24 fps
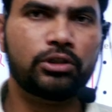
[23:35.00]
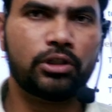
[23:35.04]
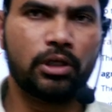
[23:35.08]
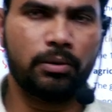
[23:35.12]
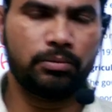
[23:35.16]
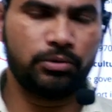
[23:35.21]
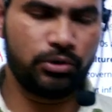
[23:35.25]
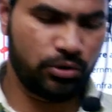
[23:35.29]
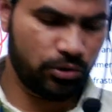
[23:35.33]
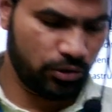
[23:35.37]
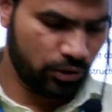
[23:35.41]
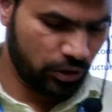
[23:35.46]

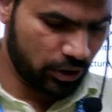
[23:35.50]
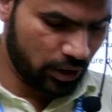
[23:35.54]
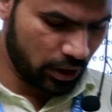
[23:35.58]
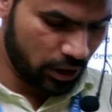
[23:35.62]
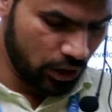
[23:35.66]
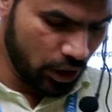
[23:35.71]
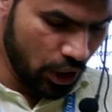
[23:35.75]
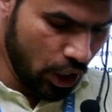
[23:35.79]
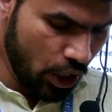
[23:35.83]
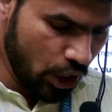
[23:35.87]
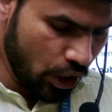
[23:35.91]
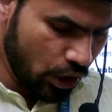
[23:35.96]
substitution.
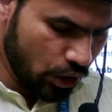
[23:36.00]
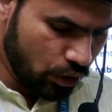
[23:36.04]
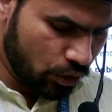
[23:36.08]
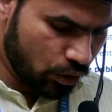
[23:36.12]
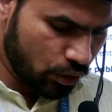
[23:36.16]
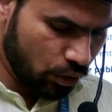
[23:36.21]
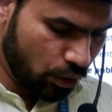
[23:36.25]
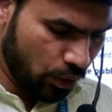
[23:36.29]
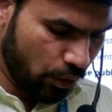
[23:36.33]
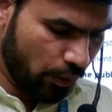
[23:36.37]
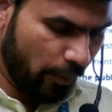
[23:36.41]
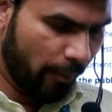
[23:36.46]

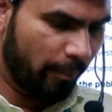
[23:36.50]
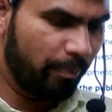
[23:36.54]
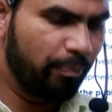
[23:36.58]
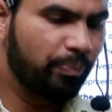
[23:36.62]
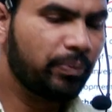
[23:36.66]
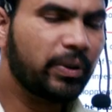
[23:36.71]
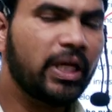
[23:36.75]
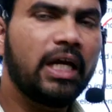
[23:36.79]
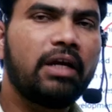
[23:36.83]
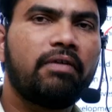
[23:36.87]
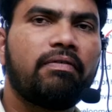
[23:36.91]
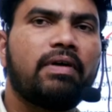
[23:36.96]
So
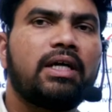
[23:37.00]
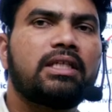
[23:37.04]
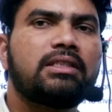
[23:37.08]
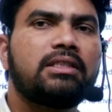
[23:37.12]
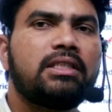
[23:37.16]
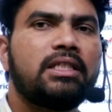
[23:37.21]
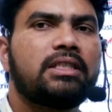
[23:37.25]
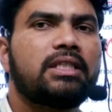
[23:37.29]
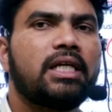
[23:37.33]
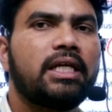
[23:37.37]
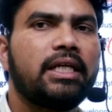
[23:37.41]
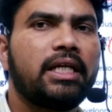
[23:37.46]
it was
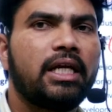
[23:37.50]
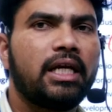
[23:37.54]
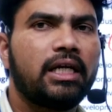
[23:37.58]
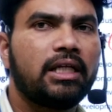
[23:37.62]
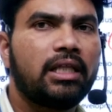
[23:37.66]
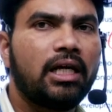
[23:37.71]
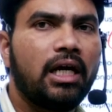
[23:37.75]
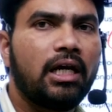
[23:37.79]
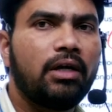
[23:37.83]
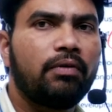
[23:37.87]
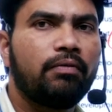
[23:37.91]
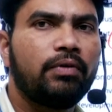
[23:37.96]
decided
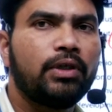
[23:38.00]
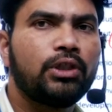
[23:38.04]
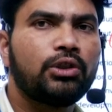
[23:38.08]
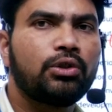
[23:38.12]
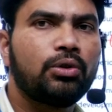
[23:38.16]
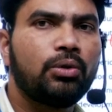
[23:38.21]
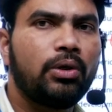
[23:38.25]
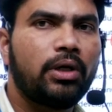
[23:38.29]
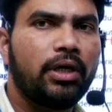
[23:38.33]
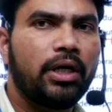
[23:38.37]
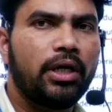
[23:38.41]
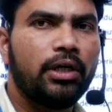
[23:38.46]
that we
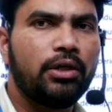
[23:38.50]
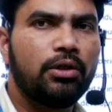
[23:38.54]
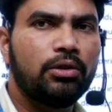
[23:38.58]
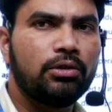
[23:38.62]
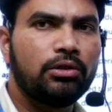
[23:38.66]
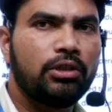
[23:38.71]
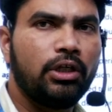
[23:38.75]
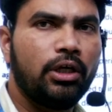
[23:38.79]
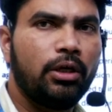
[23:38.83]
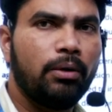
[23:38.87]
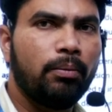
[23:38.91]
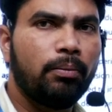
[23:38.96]
should
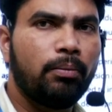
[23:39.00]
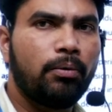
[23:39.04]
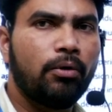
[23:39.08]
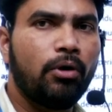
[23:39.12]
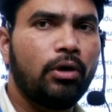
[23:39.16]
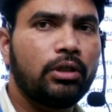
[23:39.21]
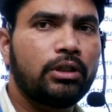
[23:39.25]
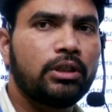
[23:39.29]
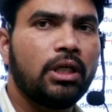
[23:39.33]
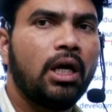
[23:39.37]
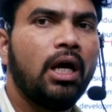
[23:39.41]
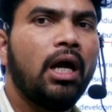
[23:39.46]
reduce the
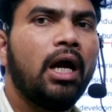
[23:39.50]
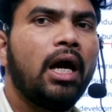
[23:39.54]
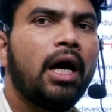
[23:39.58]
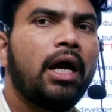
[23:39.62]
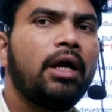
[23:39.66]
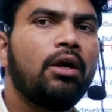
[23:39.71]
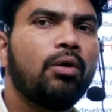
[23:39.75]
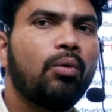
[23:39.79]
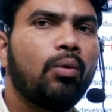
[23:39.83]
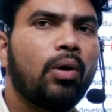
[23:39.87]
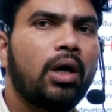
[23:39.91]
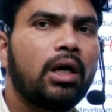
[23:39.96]
imports,
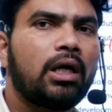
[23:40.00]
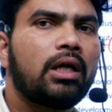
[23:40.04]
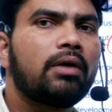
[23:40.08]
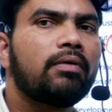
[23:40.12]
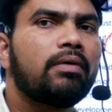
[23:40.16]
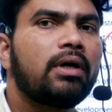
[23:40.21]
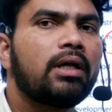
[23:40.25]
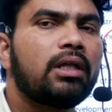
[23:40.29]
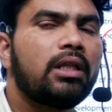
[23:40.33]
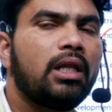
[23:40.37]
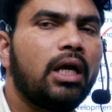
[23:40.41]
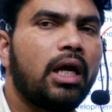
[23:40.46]
and
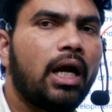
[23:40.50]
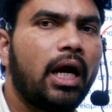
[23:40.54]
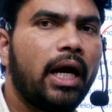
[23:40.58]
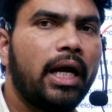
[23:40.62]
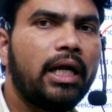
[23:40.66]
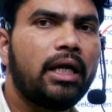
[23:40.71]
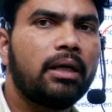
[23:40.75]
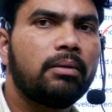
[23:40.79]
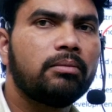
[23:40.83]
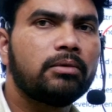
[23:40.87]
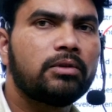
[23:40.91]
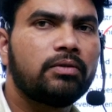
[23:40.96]
whatever the
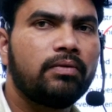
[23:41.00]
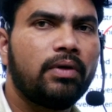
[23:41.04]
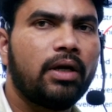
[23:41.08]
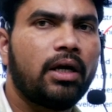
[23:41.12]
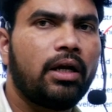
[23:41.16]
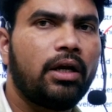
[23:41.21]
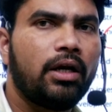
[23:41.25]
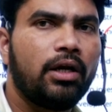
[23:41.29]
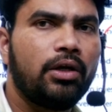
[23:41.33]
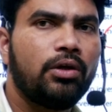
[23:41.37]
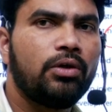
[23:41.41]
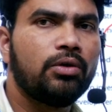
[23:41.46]
items we
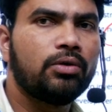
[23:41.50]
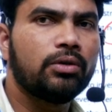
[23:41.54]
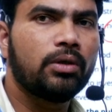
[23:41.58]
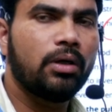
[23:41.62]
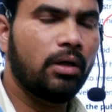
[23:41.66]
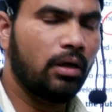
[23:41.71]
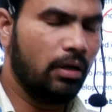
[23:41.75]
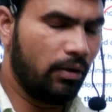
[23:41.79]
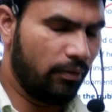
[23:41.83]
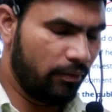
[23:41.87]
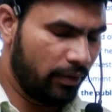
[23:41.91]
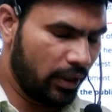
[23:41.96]

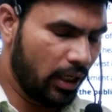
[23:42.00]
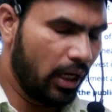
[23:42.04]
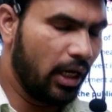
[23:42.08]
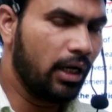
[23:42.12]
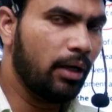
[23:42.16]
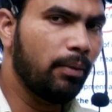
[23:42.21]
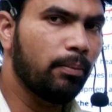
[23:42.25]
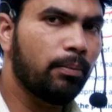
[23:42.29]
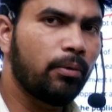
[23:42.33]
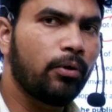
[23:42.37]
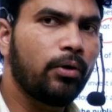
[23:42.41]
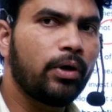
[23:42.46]
are
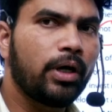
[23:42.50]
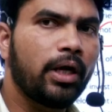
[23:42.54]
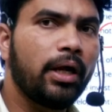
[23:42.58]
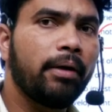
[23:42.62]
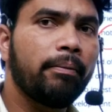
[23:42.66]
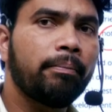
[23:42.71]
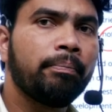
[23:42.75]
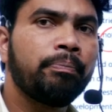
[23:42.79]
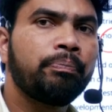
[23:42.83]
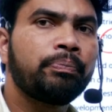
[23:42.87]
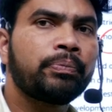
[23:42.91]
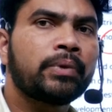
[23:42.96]

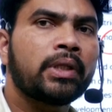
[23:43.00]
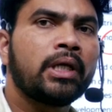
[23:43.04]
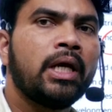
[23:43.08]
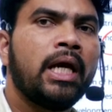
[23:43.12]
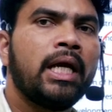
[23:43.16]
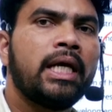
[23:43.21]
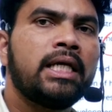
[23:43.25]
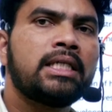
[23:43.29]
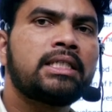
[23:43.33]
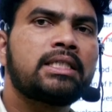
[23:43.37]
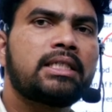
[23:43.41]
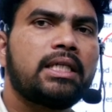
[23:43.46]
importing,
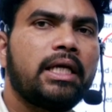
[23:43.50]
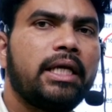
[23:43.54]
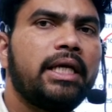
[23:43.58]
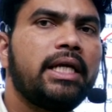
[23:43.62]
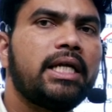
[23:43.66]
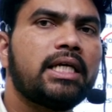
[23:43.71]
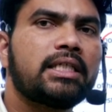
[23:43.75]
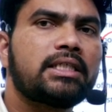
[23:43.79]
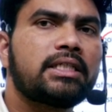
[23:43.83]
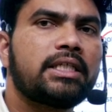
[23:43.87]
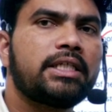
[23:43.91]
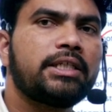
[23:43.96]

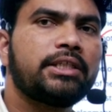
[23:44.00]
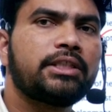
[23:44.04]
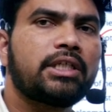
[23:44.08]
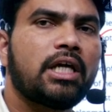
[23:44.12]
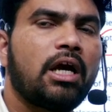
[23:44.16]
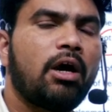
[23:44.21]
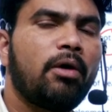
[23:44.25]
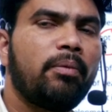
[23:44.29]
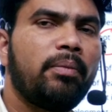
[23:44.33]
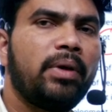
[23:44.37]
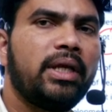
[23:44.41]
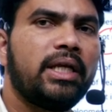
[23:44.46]
industries
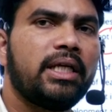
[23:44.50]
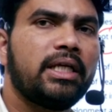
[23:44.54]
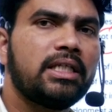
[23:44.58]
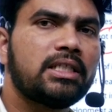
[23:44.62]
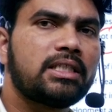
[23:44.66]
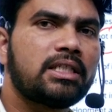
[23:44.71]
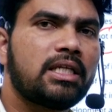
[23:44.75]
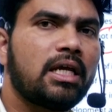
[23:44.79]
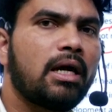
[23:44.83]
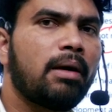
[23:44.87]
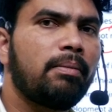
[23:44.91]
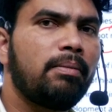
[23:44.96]
have been
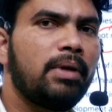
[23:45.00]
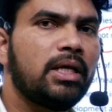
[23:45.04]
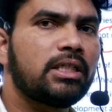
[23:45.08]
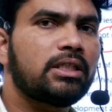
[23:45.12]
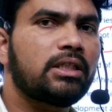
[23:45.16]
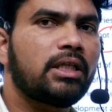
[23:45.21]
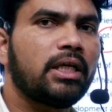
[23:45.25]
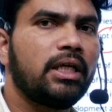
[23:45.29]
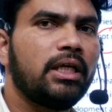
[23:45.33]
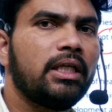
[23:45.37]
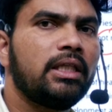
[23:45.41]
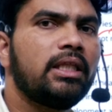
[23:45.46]

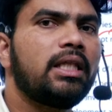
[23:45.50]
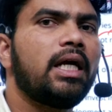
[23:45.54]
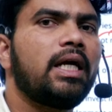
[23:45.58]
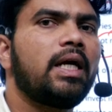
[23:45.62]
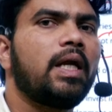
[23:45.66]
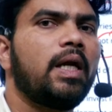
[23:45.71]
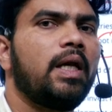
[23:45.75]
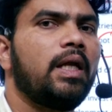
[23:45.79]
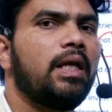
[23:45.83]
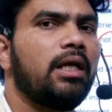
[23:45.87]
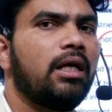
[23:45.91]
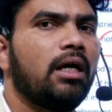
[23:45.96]
established in
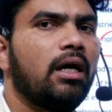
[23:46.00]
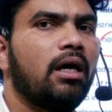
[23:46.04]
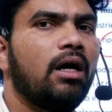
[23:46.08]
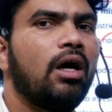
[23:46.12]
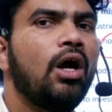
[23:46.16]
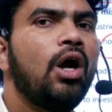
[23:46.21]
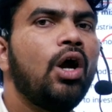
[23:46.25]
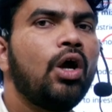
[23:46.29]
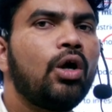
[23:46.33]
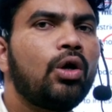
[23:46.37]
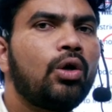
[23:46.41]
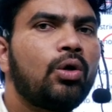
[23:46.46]
that area
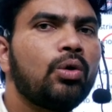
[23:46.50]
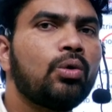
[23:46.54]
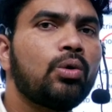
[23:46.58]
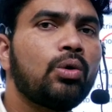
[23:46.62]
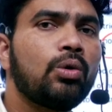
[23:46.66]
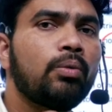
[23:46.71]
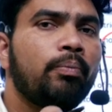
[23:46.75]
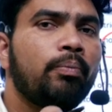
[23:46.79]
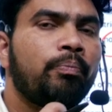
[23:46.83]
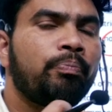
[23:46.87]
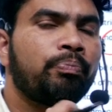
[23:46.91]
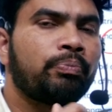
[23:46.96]

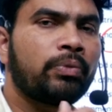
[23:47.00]
to